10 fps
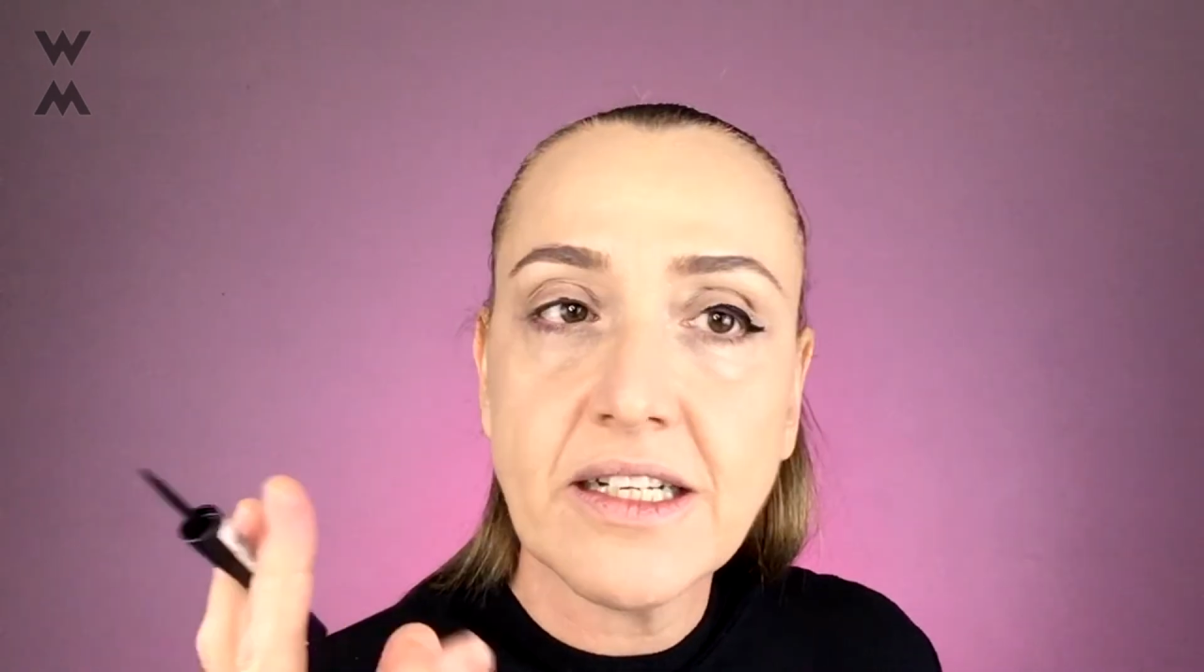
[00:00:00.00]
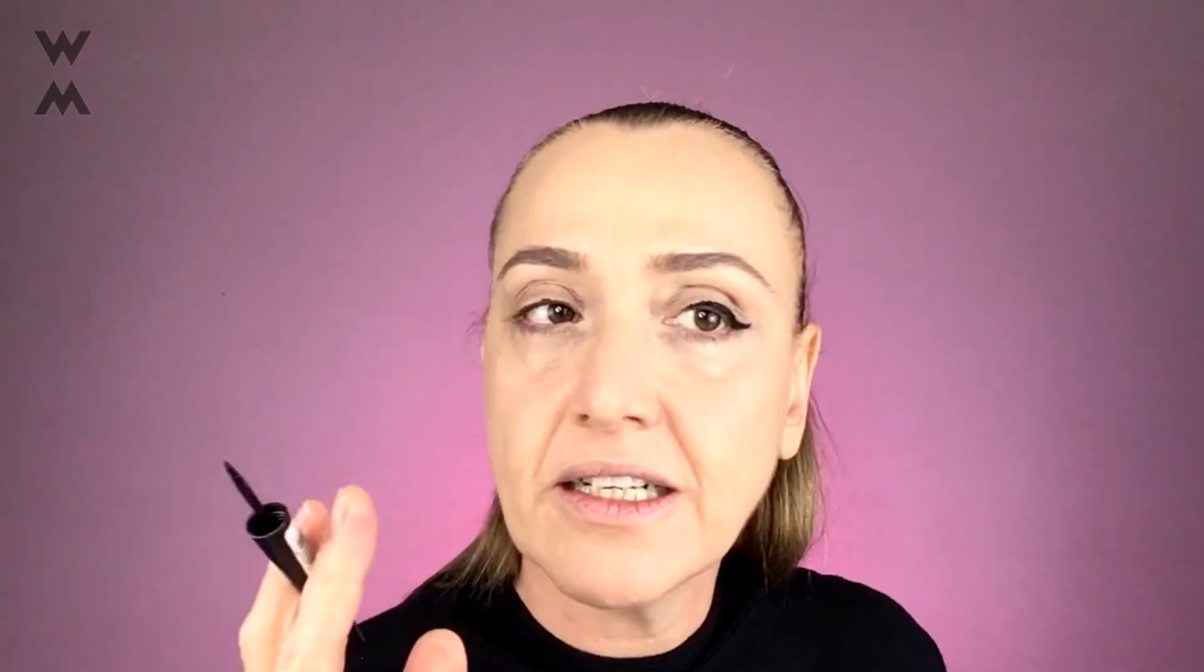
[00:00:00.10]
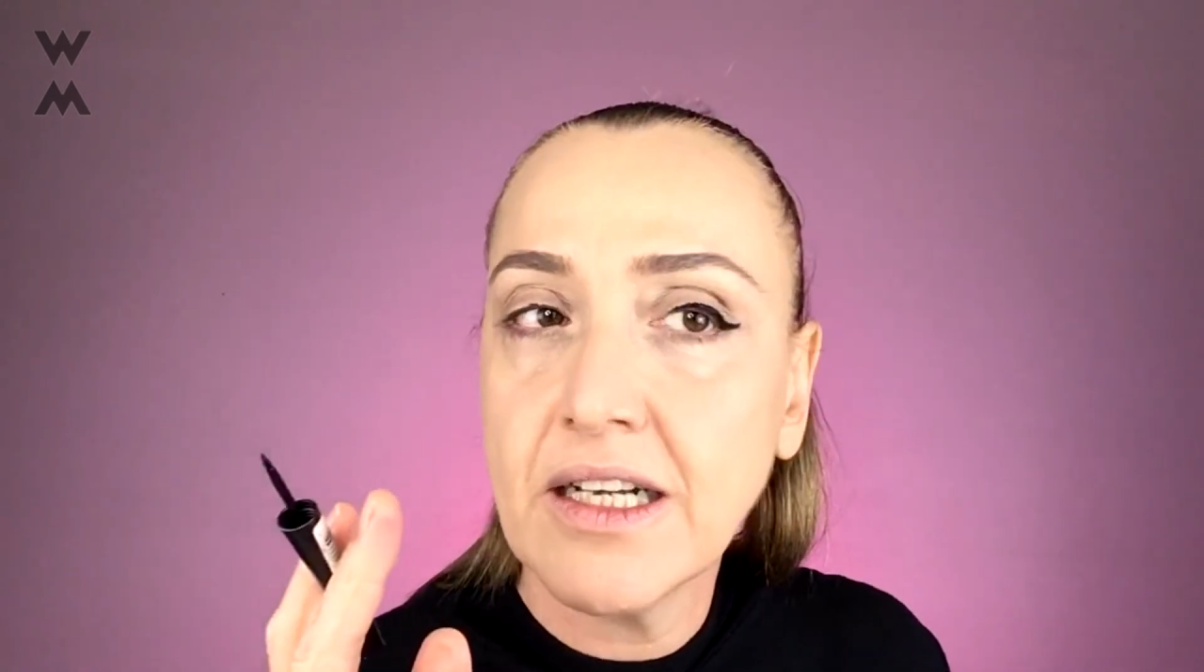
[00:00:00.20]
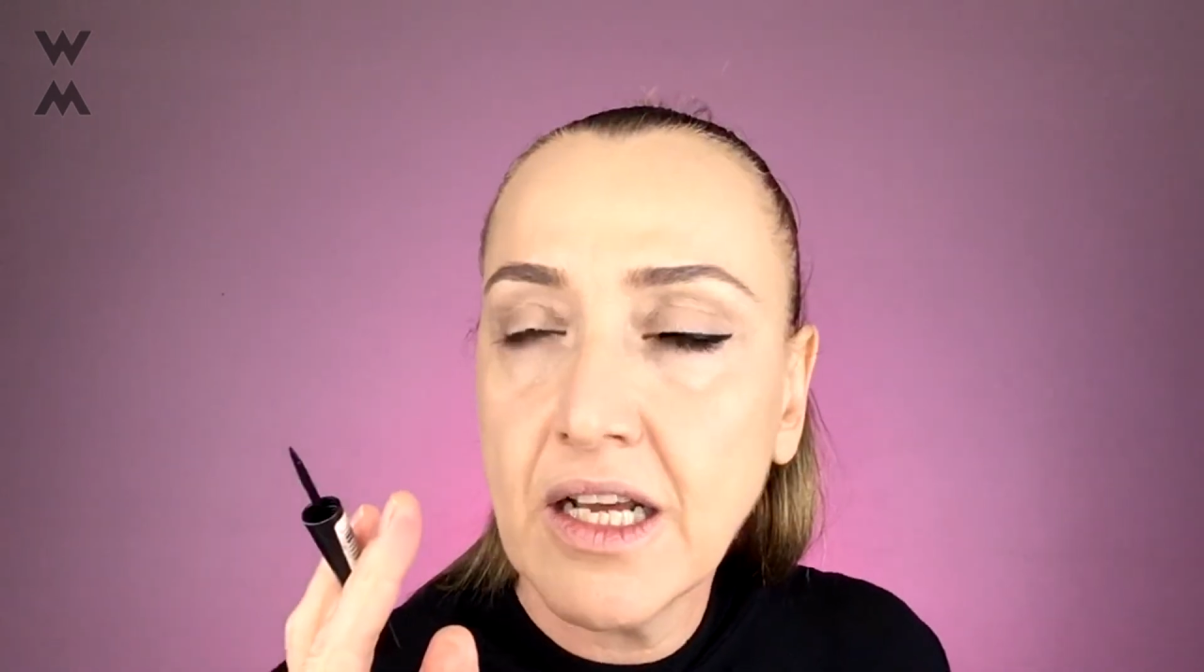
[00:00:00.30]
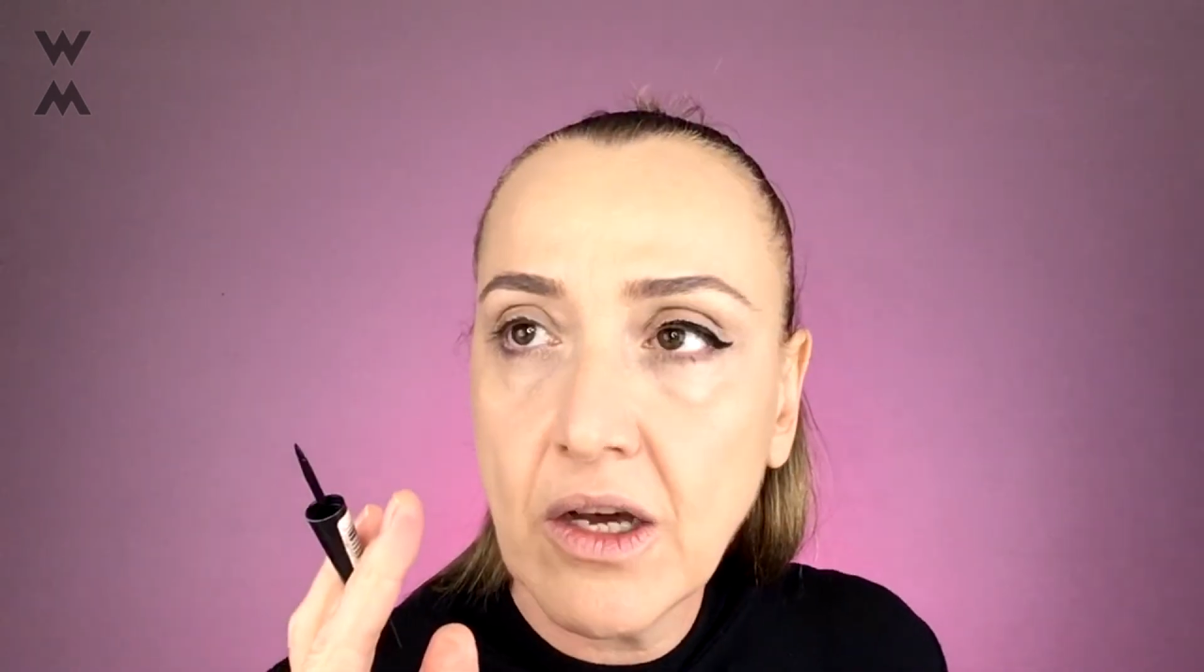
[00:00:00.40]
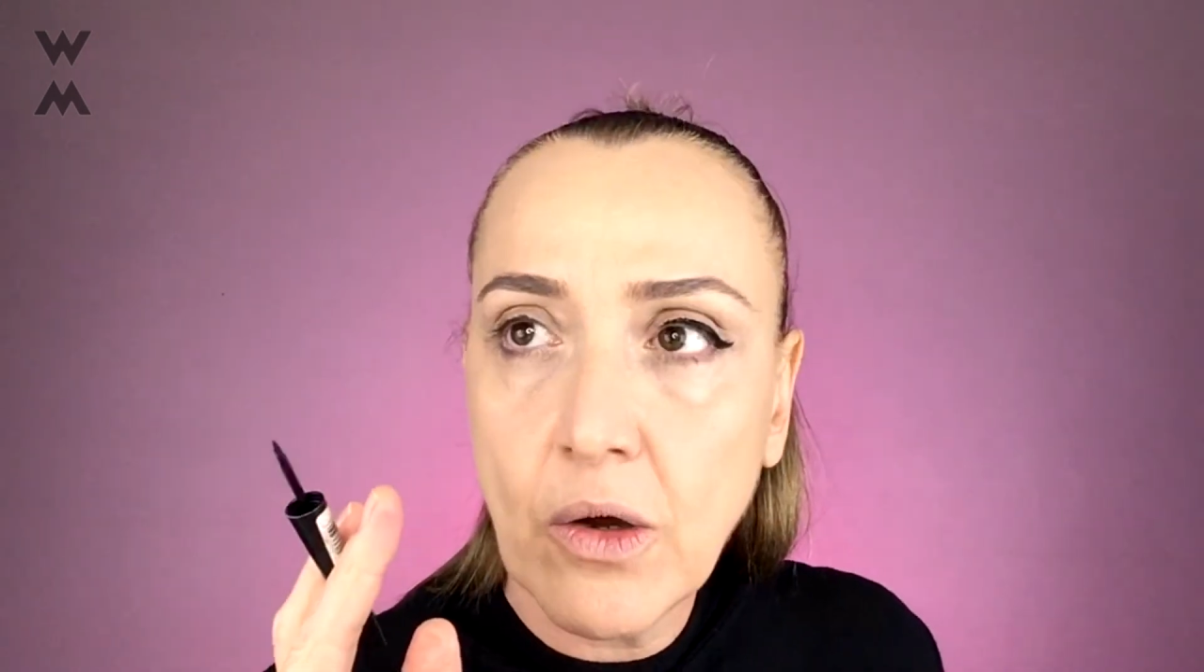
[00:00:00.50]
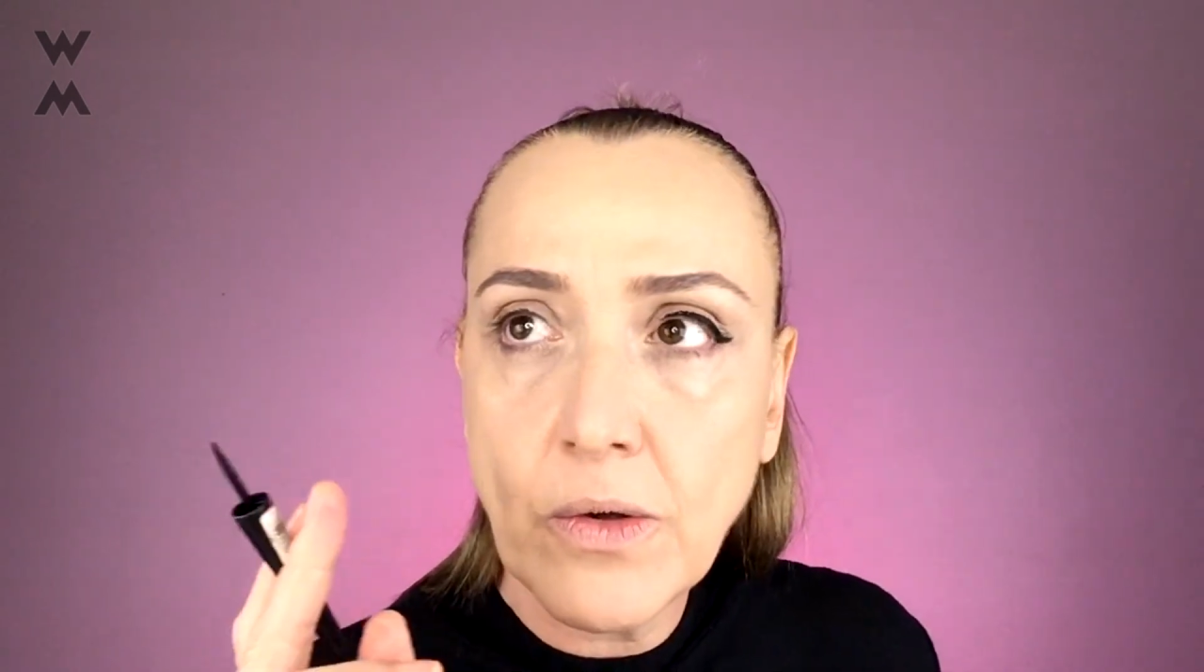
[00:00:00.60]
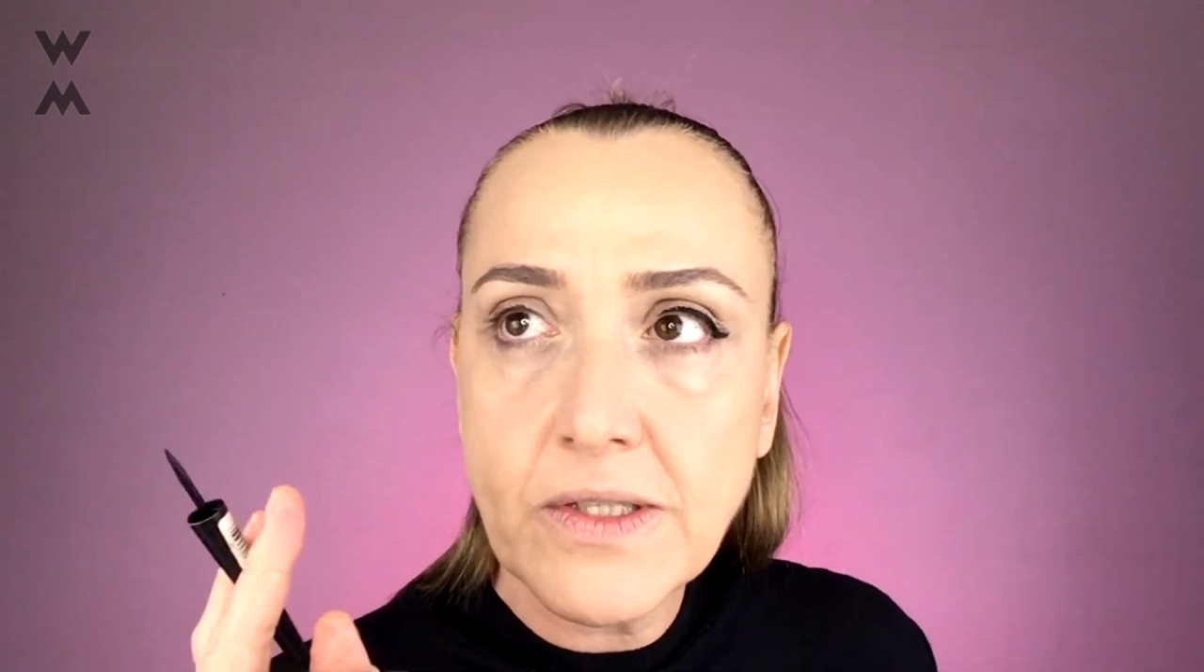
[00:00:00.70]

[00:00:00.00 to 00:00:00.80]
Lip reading: and all